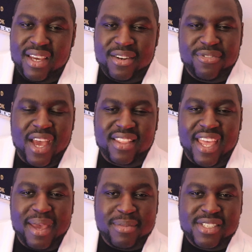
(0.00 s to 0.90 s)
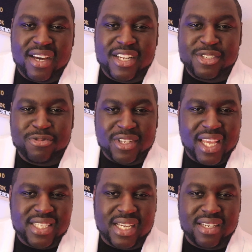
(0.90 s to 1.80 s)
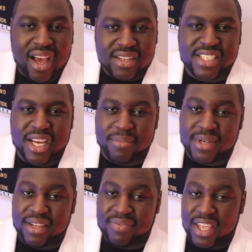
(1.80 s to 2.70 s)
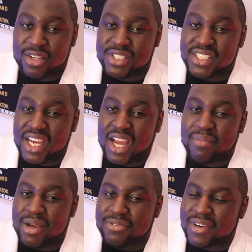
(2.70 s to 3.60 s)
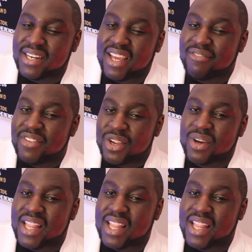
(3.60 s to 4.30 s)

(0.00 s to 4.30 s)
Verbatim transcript: In fact, Amazon is really a technology company, and you should check out my friend and video